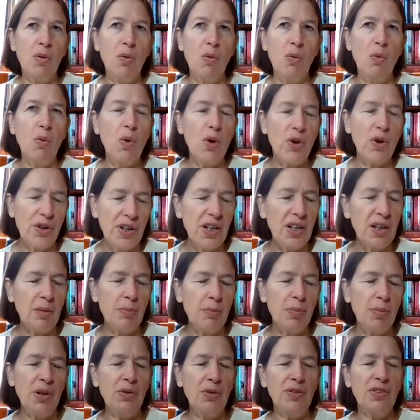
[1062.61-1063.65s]
worrying
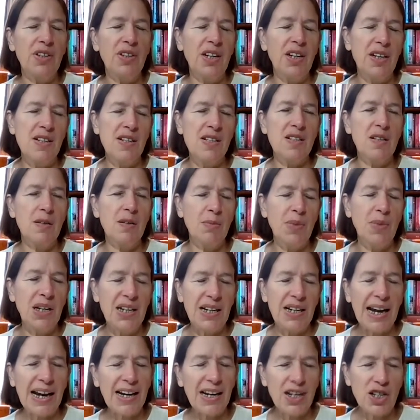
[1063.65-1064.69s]
about things and being
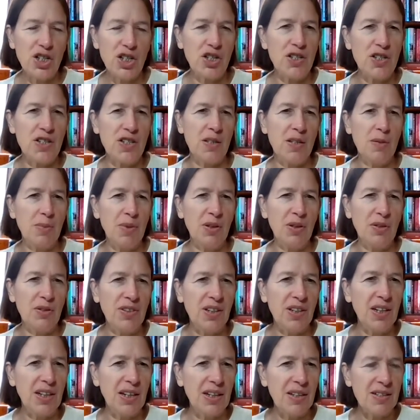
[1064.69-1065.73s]
anxious about
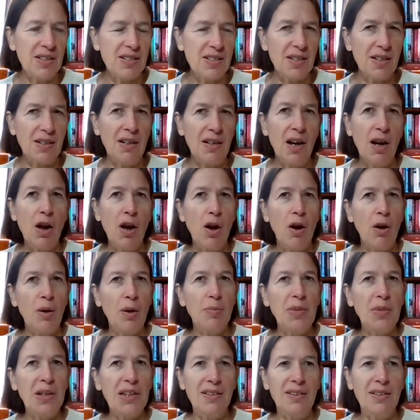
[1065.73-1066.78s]
things. And I
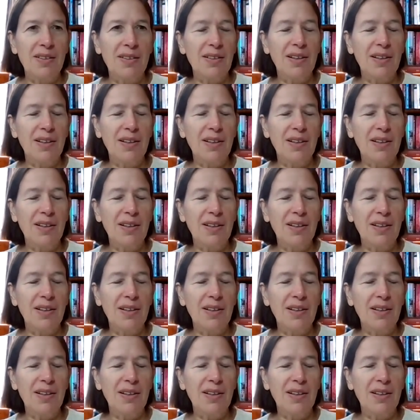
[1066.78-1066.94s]
mean,